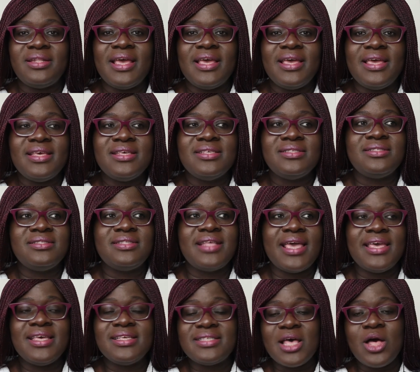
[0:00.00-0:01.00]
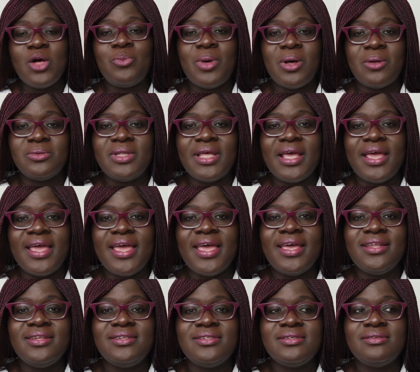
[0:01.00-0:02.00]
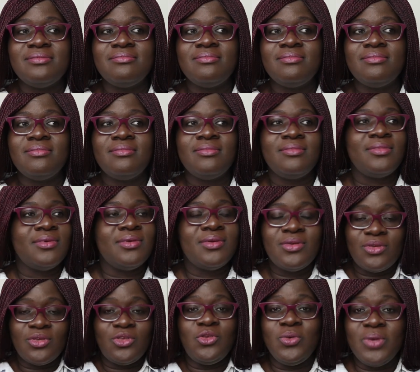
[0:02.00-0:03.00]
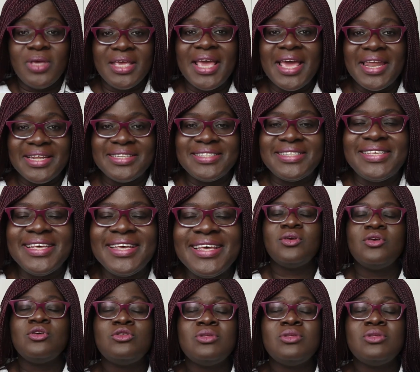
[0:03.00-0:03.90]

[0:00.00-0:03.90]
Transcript: There is there is help out there and you can get it.